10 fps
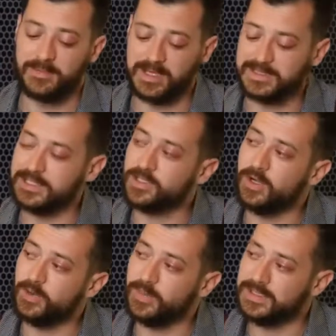because that's
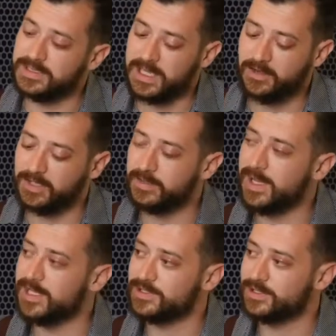all written down in a
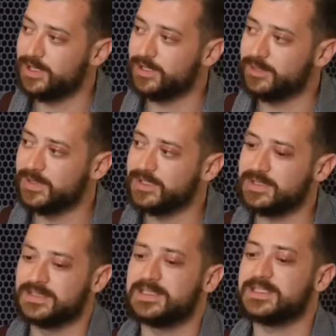master document, that
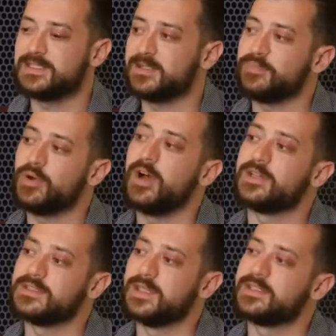says this is the
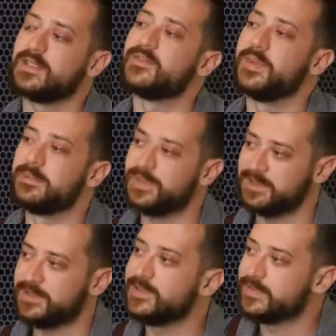process of my
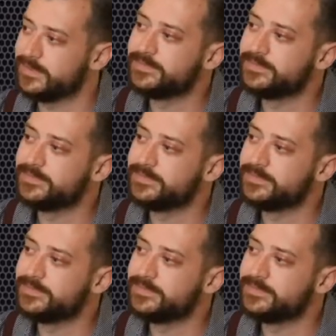business.